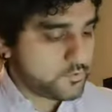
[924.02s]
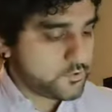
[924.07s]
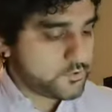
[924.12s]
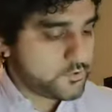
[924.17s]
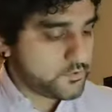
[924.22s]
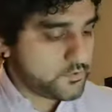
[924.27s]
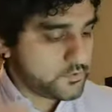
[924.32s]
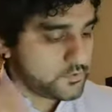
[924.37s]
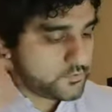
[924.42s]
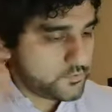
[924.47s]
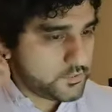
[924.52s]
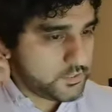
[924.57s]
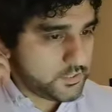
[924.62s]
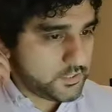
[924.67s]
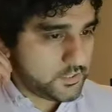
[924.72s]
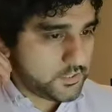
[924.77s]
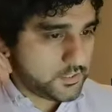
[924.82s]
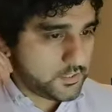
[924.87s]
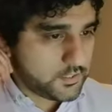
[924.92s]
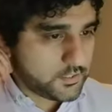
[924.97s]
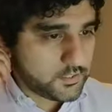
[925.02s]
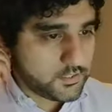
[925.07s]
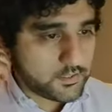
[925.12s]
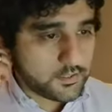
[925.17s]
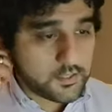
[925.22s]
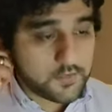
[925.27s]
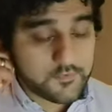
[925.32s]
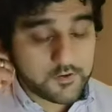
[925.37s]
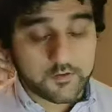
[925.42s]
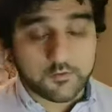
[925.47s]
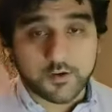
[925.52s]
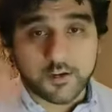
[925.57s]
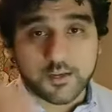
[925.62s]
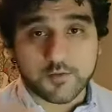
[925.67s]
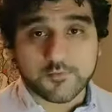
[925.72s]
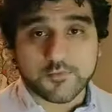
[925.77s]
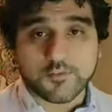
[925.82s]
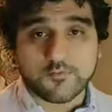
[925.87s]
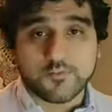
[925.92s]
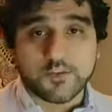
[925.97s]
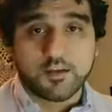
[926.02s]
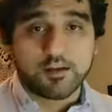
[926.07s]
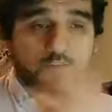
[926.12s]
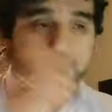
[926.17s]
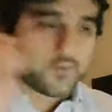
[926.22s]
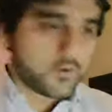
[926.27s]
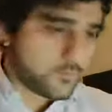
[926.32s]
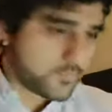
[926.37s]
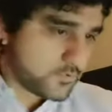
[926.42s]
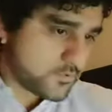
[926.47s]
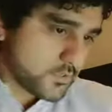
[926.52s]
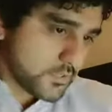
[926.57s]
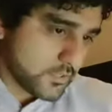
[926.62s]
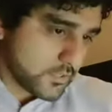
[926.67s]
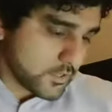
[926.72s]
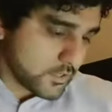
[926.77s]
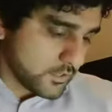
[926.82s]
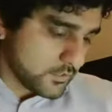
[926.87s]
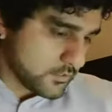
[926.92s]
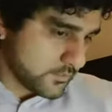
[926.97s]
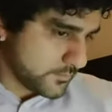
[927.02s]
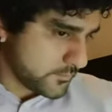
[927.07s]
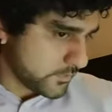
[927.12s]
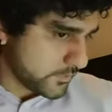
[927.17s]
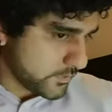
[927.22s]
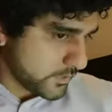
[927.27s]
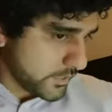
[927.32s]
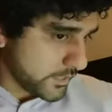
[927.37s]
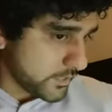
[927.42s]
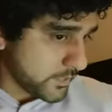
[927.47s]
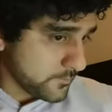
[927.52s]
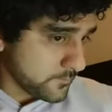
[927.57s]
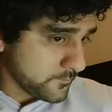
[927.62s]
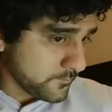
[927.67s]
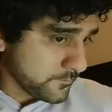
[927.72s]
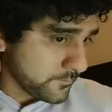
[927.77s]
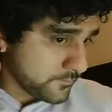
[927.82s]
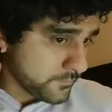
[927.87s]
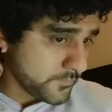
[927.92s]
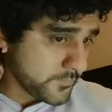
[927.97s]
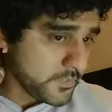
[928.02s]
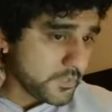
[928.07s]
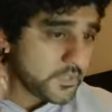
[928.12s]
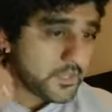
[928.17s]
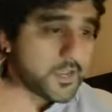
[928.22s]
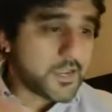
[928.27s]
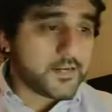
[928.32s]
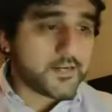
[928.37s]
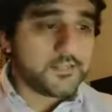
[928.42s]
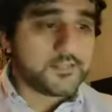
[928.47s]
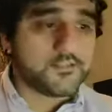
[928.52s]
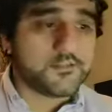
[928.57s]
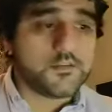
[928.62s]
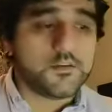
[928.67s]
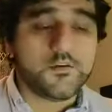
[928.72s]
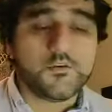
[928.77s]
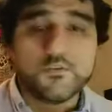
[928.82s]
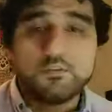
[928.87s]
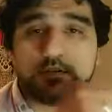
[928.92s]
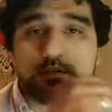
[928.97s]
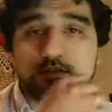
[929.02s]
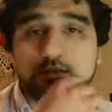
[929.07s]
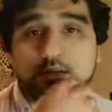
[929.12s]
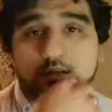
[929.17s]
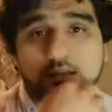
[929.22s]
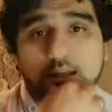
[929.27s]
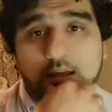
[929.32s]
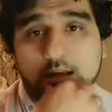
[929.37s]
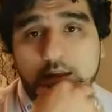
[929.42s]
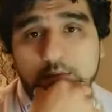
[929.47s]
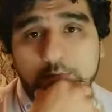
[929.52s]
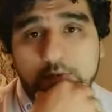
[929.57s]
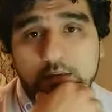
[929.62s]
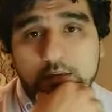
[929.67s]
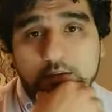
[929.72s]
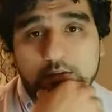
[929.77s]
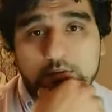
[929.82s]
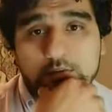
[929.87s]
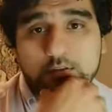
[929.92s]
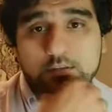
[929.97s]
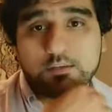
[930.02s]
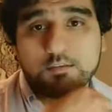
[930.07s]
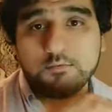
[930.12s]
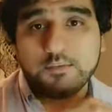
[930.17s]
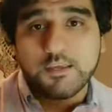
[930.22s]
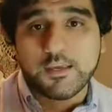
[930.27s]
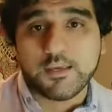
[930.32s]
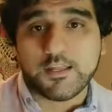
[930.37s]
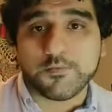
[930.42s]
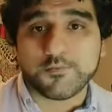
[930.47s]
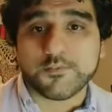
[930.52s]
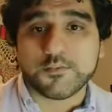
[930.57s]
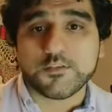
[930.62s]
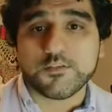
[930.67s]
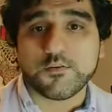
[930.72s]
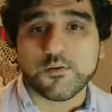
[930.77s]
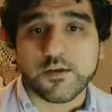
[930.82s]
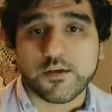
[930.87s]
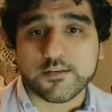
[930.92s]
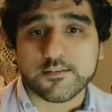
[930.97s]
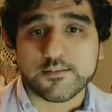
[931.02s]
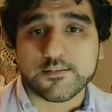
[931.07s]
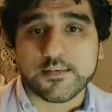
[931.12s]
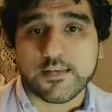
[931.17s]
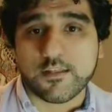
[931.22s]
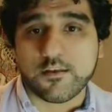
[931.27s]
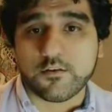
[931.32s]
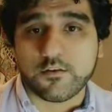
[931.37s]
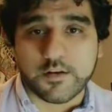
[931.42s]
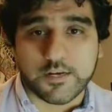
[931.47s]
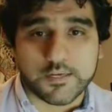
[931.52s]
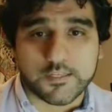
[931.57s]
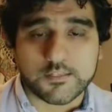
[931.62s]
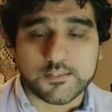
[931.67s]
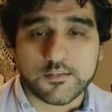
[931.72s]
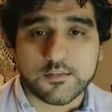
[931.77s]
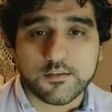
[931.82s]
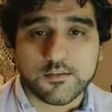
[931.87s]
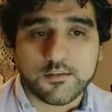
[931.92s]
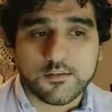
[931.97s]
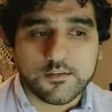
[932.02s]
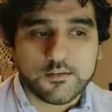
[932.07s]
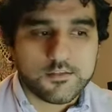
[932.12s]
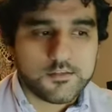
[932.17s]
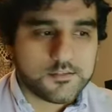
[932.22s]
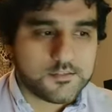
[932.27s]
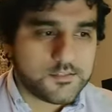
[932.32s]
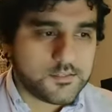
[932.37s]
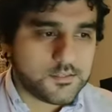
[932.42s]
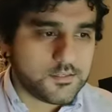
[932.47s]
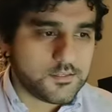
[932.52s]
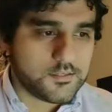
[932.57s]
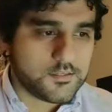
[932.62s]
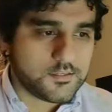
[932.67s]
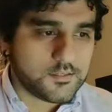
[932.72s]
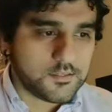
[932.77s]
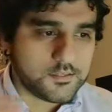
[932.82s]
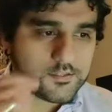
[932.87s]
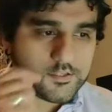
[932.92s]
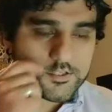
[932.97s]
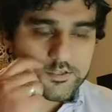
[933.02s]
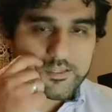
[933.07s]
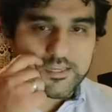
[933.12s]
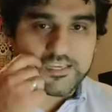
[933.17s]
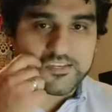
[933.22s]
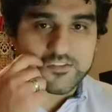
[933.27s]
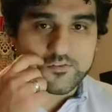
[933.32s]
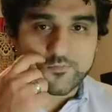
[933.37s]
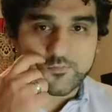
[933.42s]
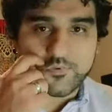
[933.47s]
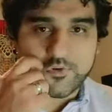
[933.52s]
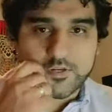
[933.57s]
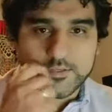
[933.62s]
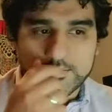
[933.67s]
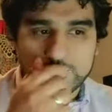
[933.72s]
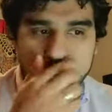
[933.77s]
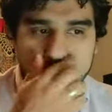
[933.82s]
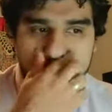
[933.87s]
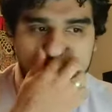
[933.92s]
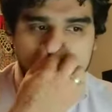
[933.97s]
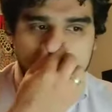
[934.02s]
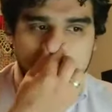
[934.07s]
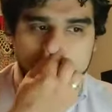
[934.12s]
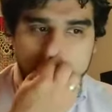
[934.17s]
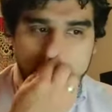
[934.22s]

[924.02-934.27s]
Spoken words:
produced, we need 11 grams of 95% calcium chloride. And it uses a lot because it helps to accelerate the gelation process.